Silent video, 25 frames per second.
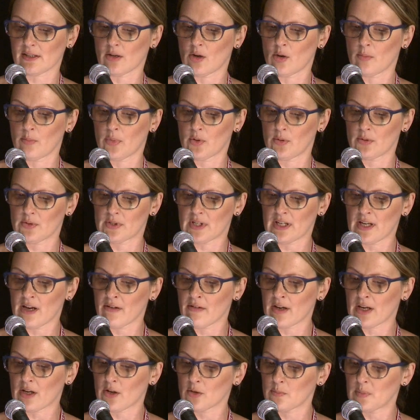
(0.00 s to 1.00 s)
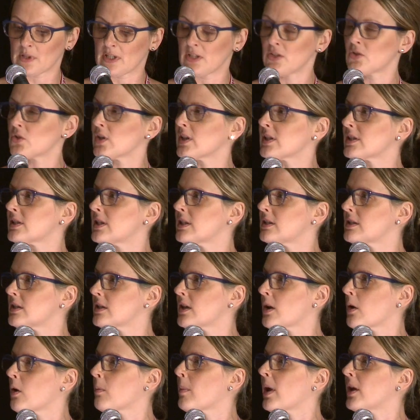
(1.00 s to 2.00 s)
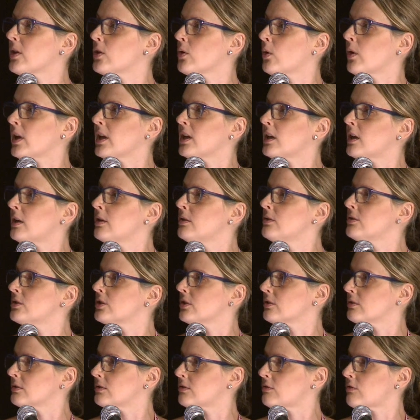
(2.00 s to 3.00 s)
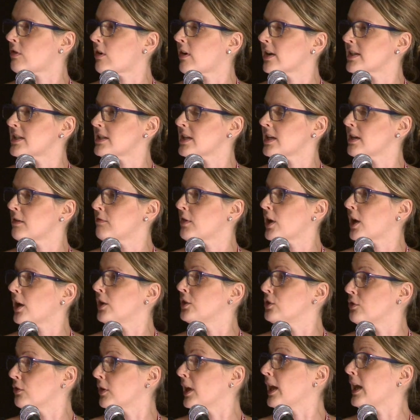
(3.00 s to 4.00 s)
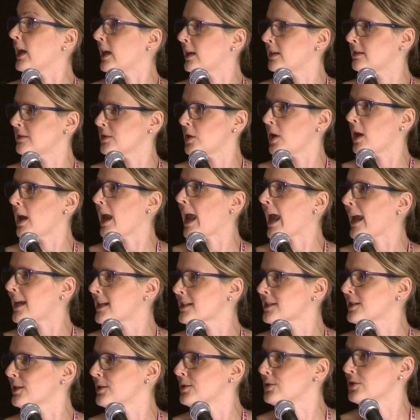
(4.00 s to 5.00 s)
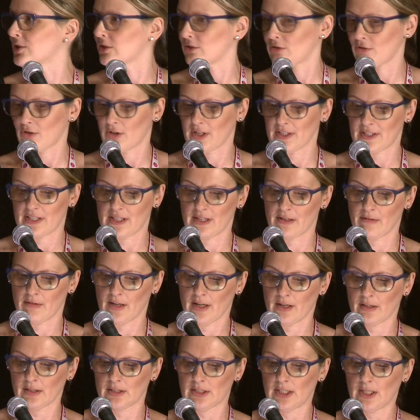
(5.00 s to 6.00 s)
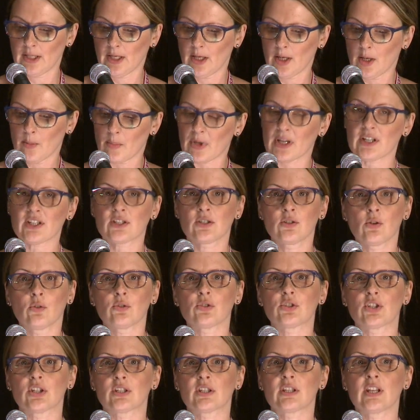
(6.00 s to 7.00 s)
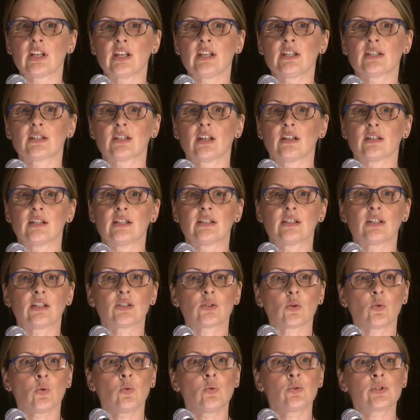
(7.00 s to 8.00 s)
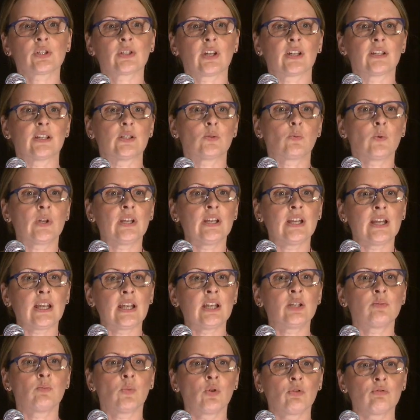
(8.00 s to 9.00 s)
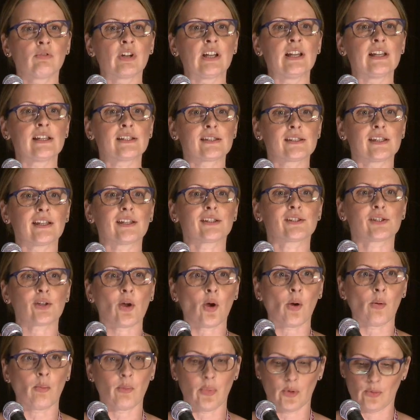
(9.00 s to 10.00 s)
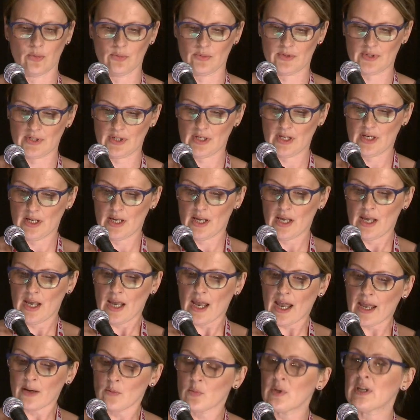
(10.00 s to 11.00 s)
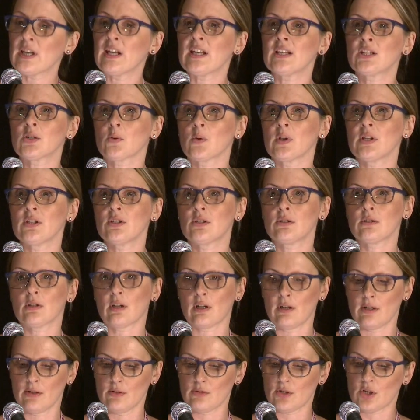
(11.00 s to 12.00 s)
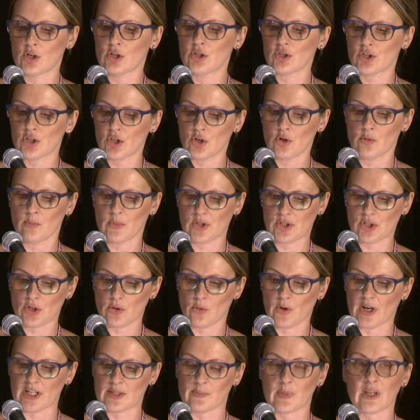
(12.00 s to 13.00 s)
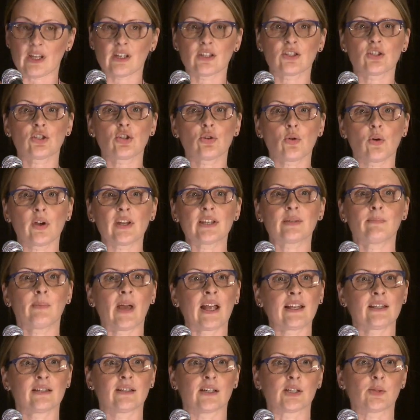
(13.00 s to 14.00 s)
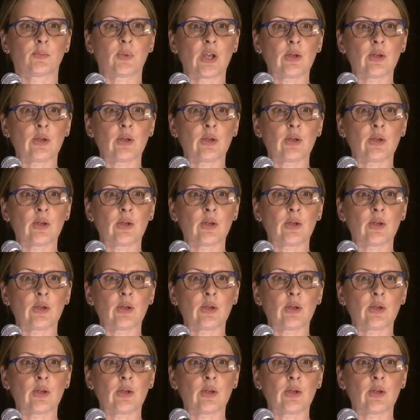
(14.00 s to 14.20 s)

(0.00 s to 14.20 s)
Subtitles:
samples, and Eric, I'd be interested to know about your inclusion criteria and your exclusion criteria, but it's not just these studies, it's all studies. We need more realistic samples, and we need to include consumer choice, because choice matters.